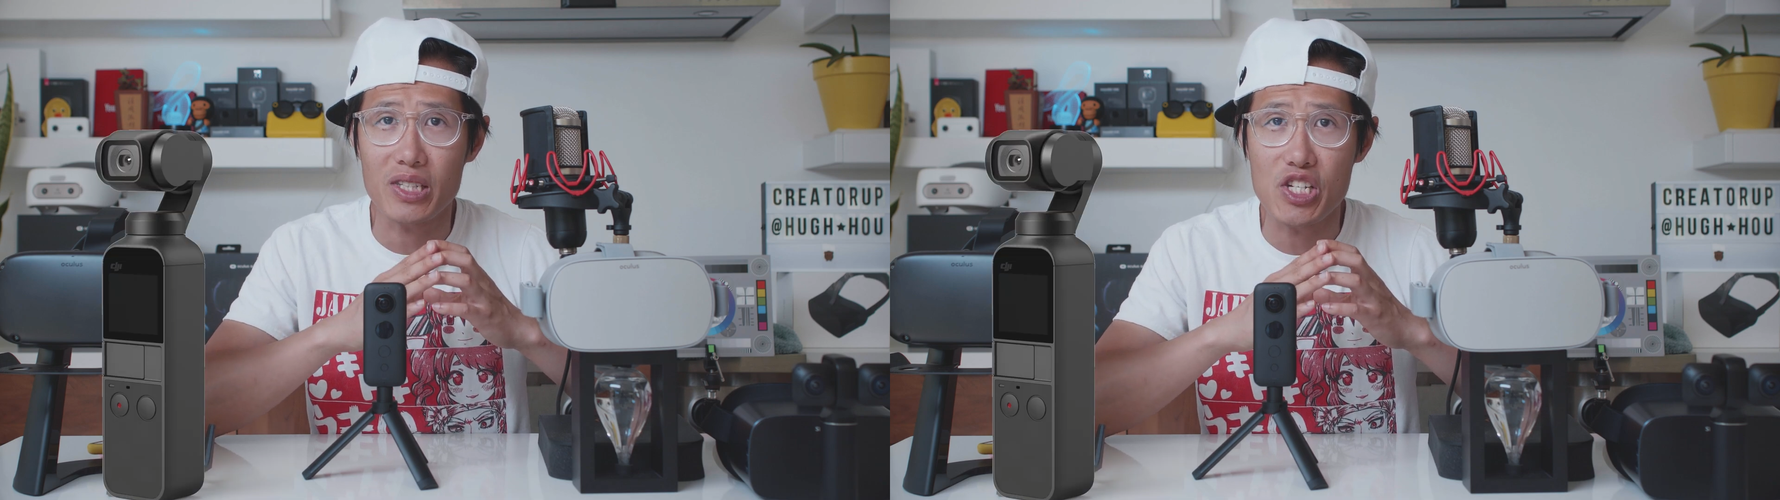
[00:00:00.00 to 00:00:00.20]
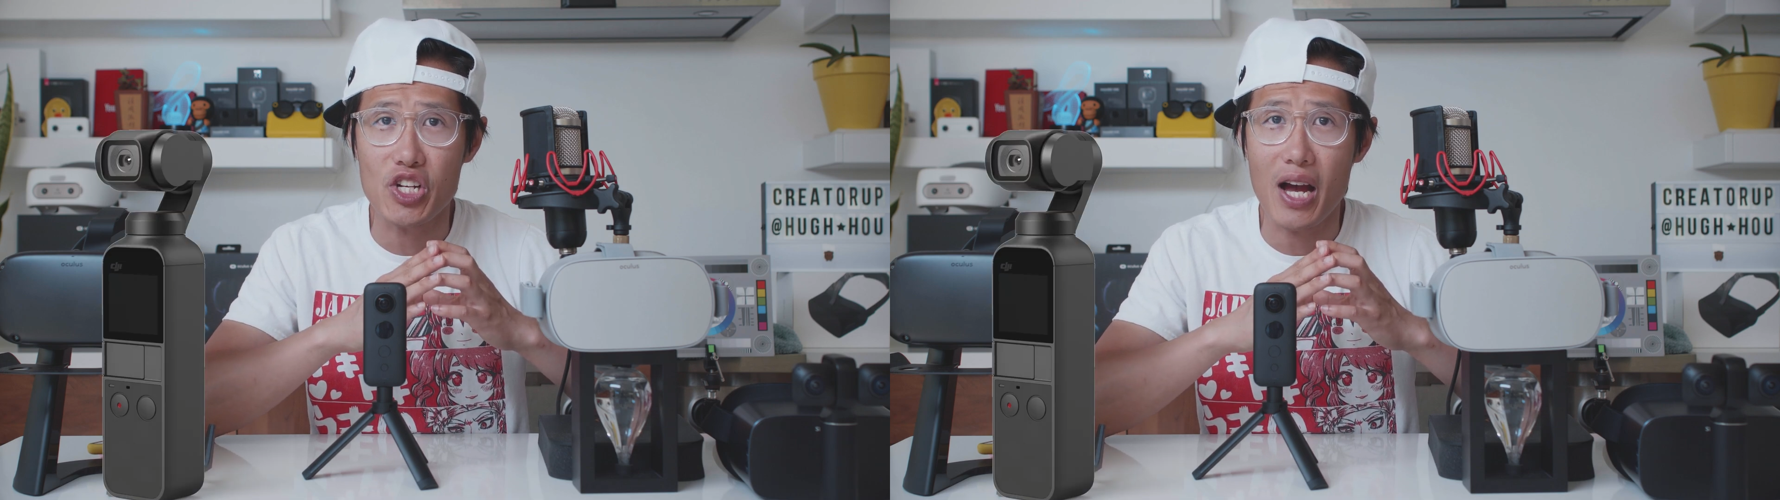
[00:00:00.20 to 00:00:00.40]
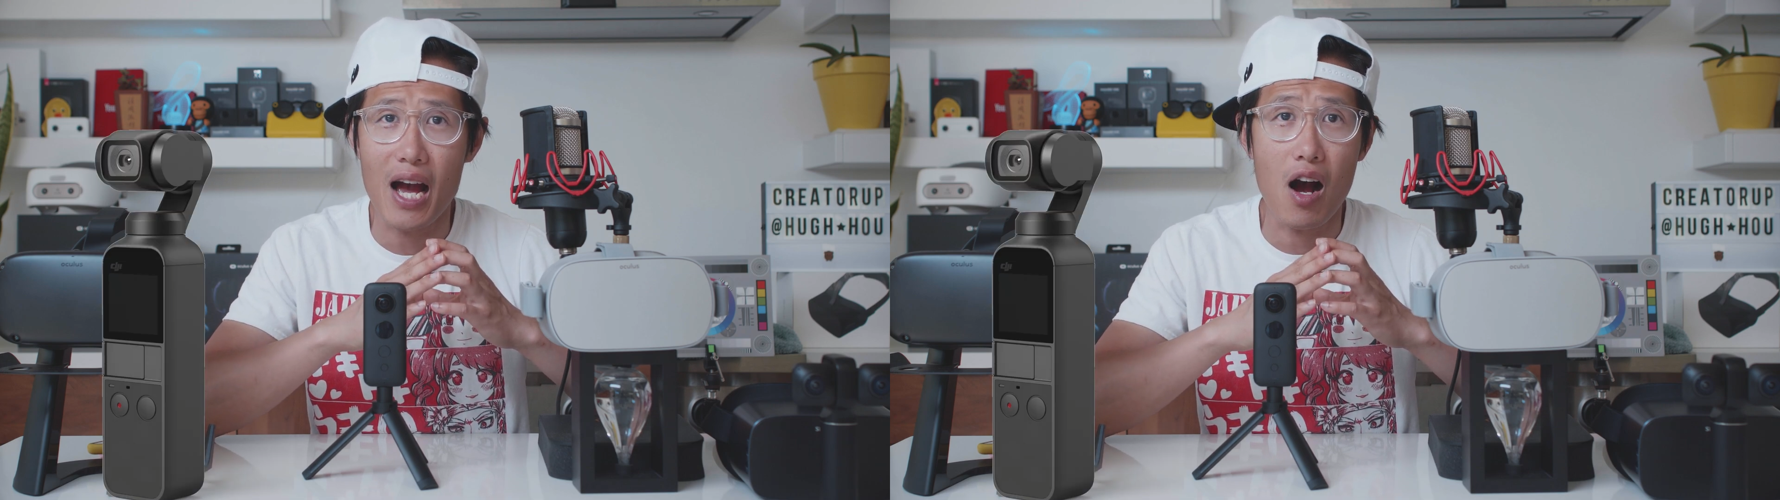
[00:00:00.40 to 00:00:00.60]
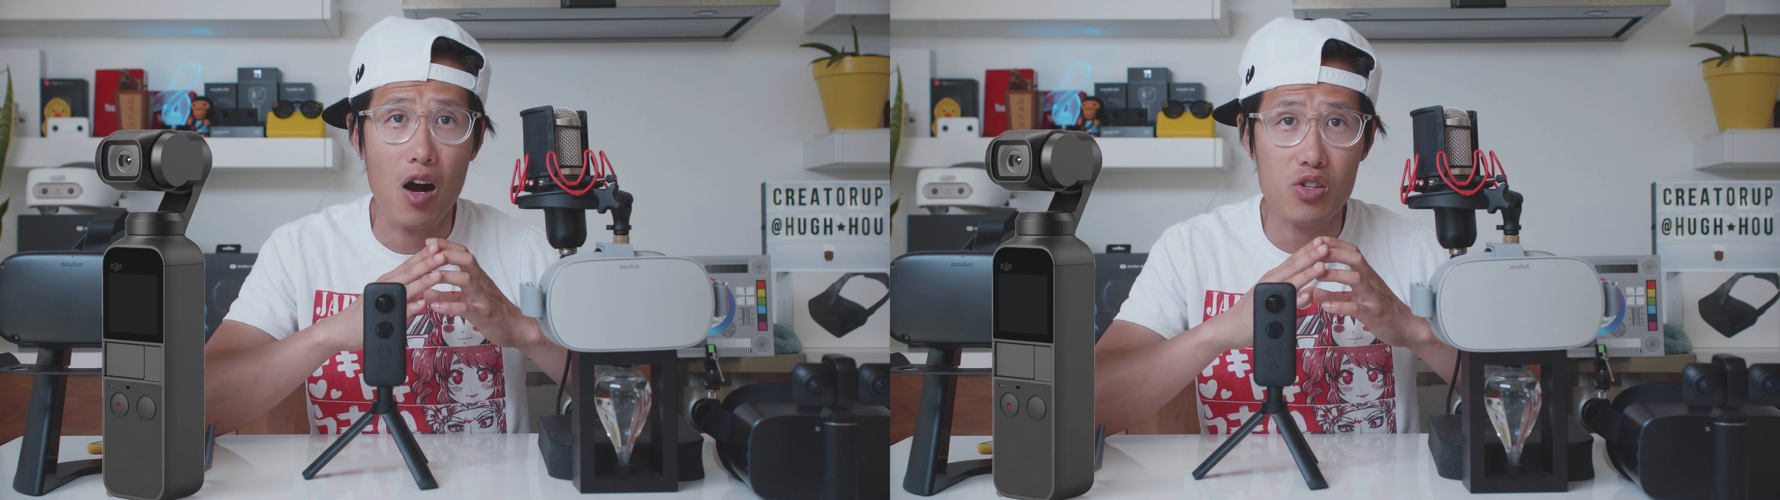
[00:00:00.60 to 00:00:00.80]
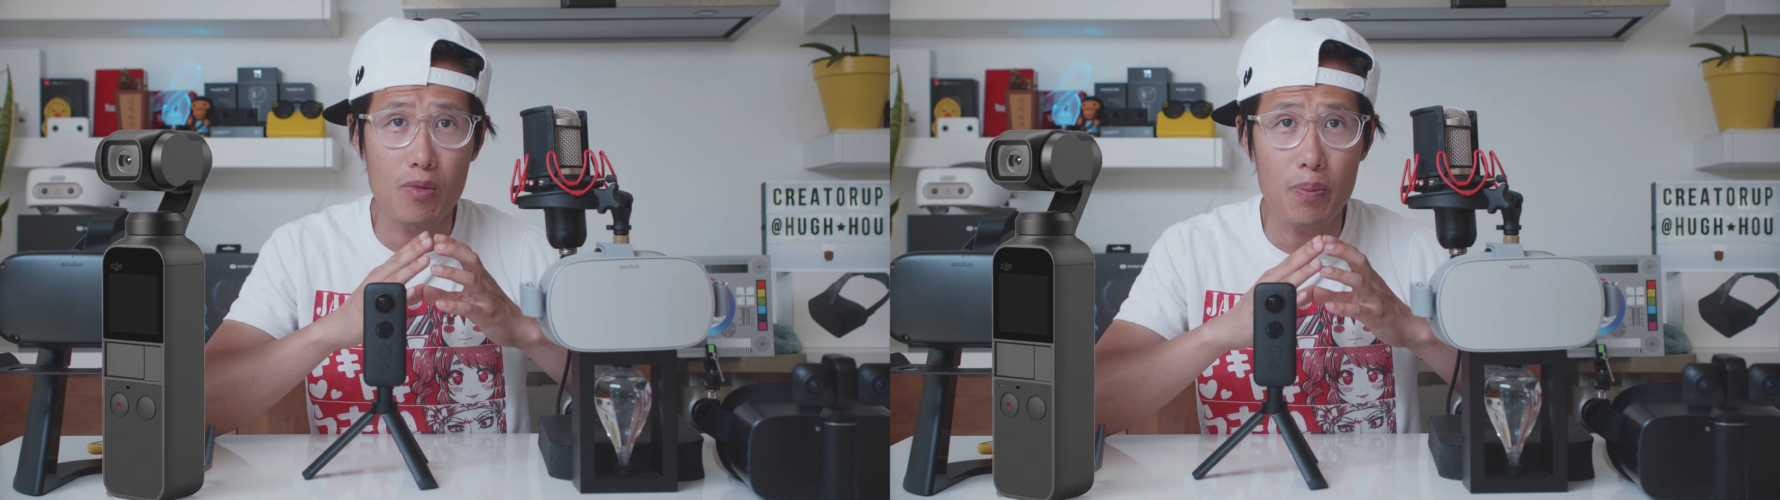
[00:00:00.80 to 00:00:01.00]
DJI
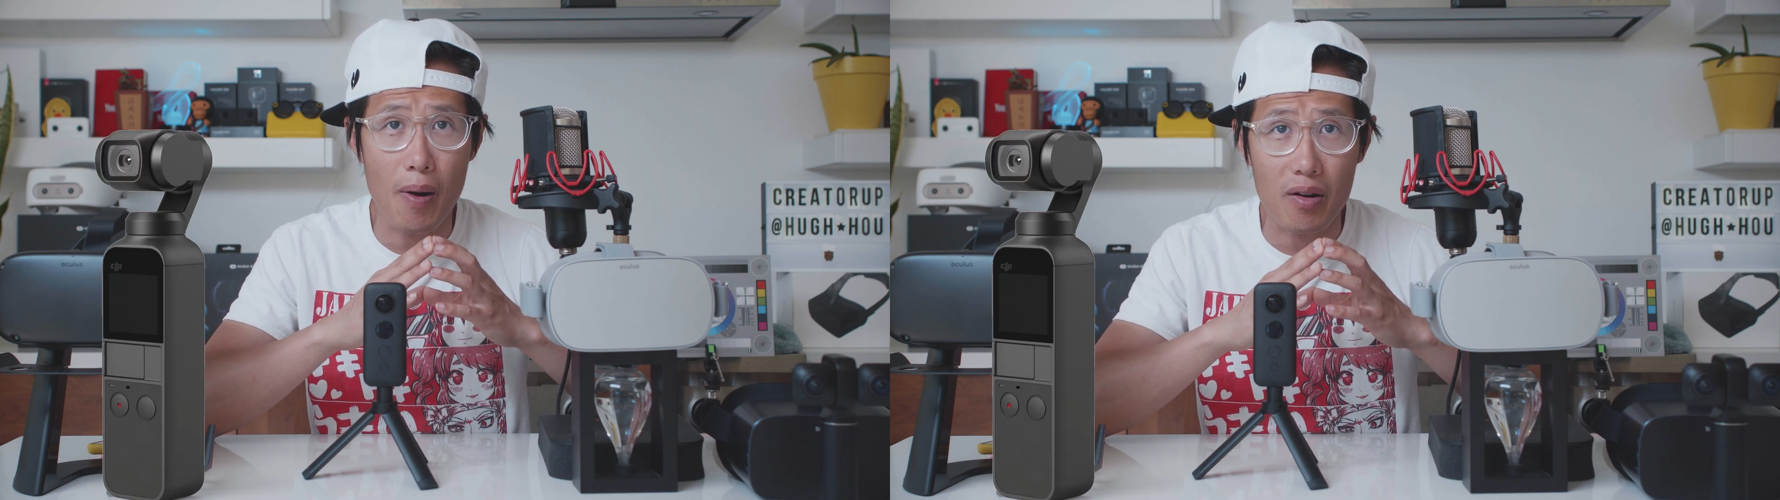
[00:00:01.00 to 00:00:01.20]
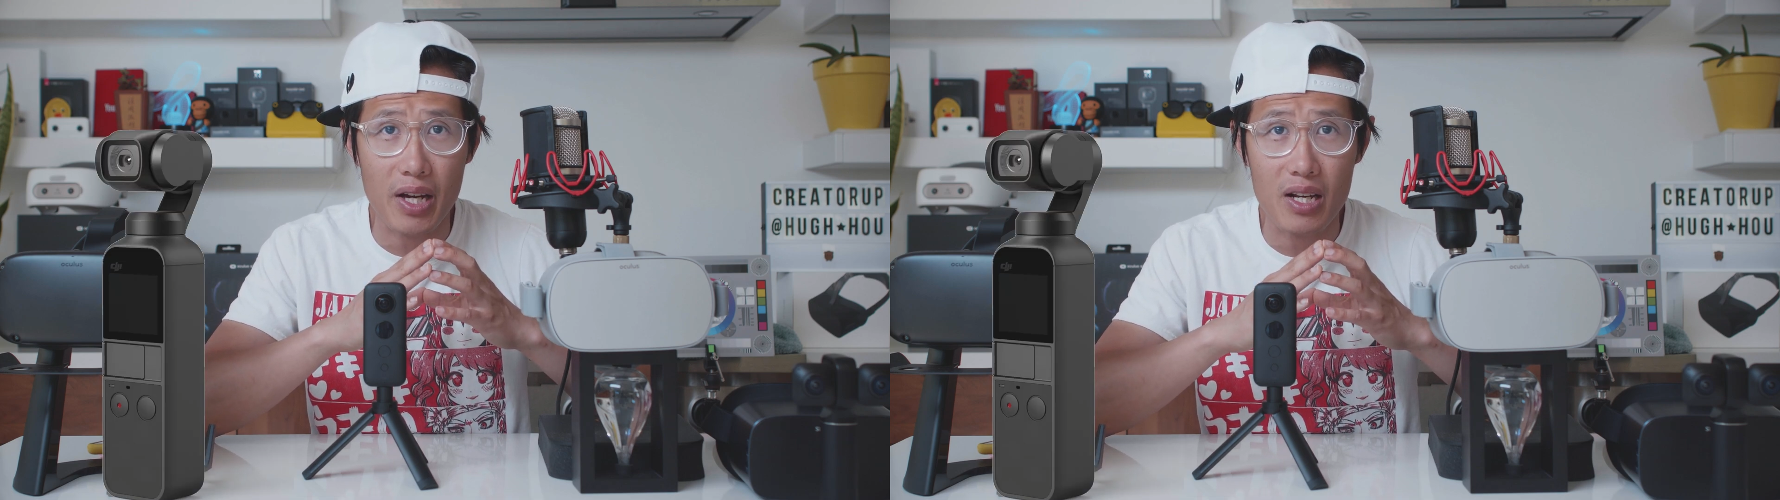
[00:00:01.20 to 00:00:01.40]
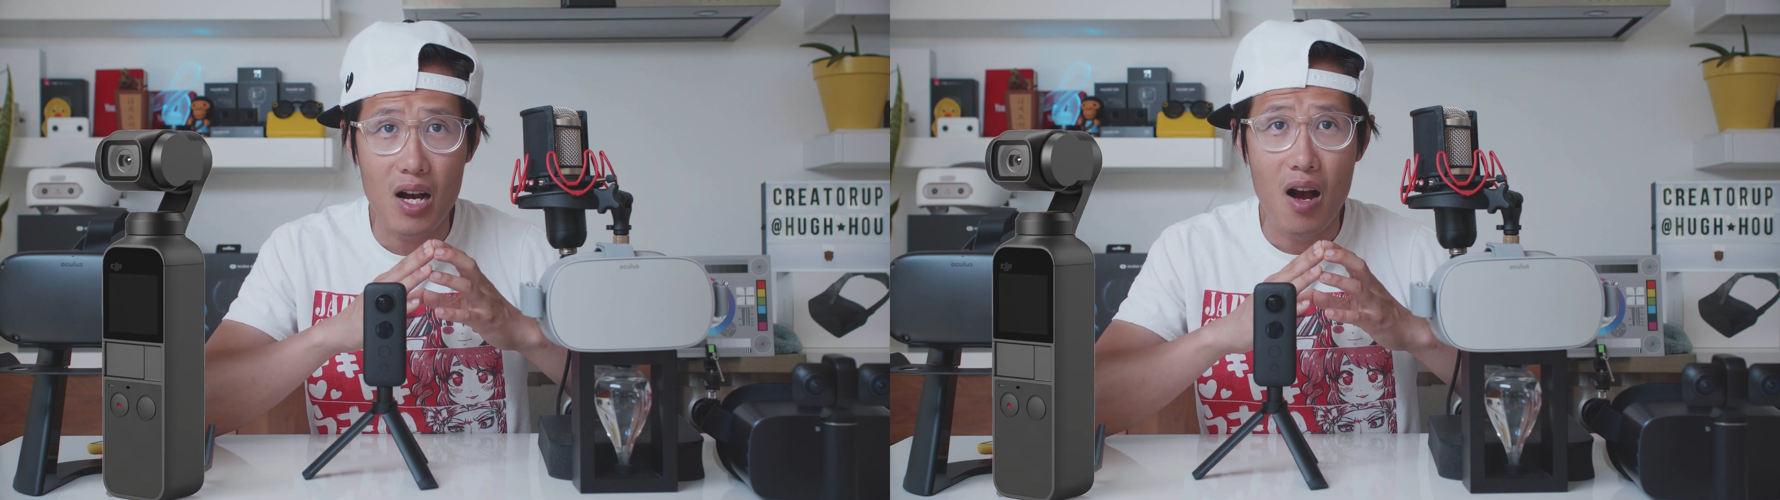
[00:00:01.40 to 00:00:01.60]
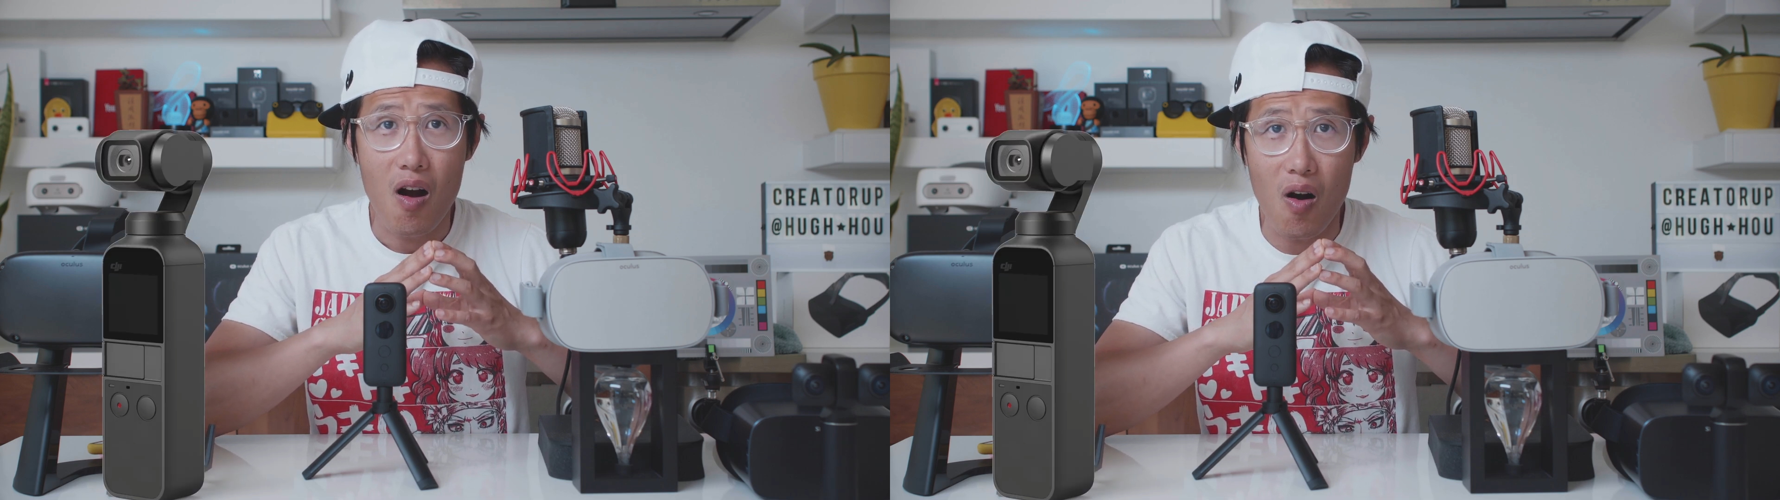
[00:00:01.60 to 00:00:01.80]
Osmo Pocket